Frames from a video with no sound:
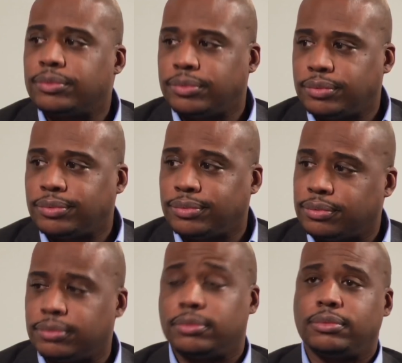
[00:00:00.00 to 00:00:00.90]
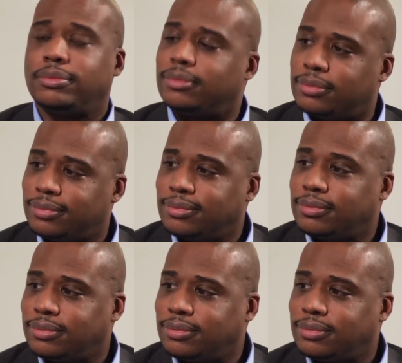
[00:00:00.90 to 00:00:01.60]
So we're married.